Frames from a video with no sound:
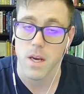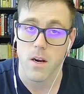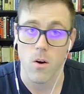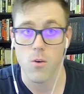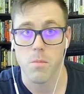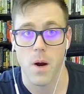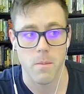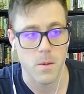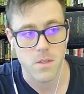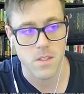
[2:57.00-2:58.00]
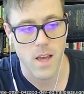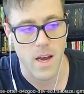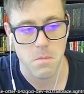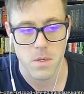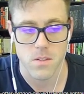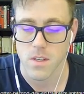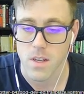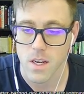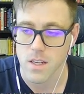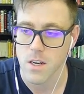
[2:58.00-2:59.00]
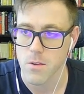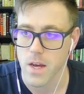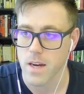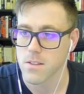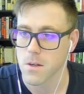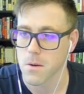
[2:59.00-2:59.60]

our own pop-ups as admins. I didn't know that, so